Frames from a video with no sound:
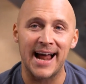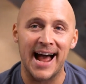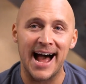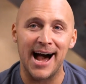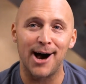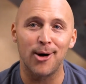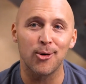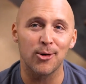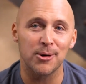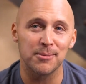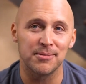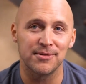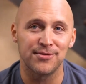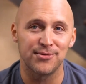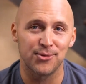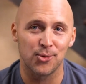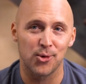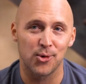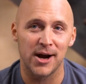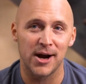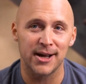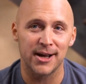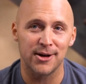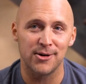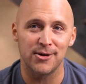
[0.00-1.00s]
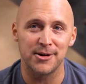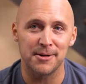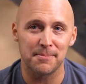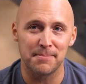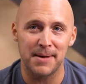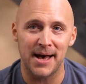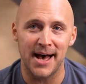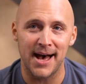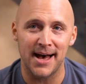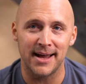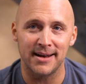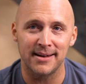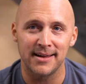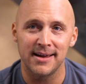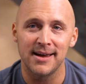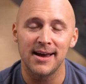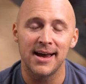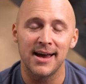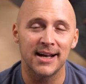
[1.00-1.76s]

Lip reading: hour before I go to bed,